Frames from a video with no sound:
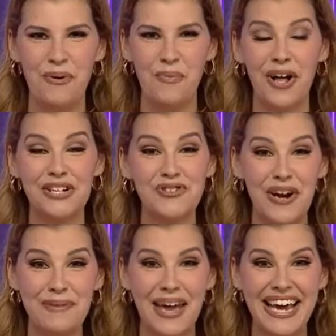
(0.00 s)
Well,
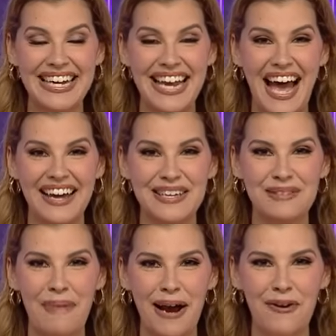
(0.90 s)
joining me now
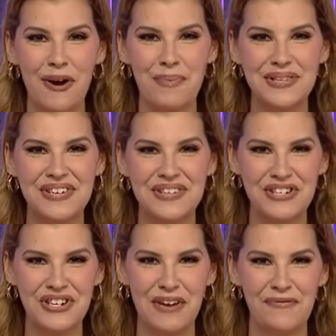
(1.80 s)
is macro
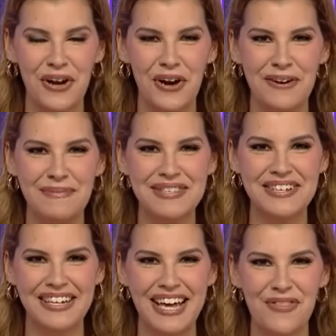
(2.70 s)
business chief
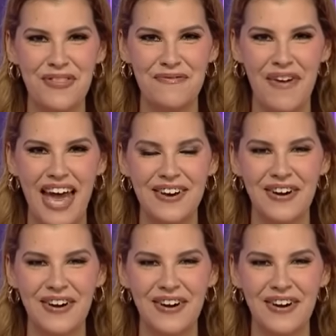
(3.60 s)
economist Leith Van